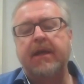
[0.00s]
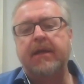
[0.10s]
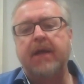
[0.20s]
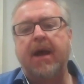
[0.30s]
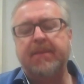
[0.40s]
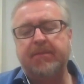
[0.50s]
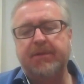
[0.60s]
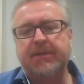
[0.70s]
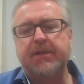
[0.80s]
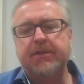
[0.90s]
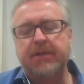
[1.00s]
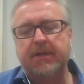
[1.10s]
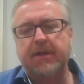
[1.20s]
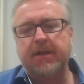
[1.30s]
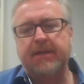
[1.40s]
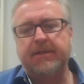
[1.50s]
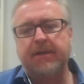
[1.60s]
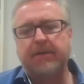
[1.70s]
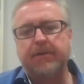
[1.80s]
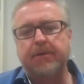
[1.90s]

and optimization into that sector.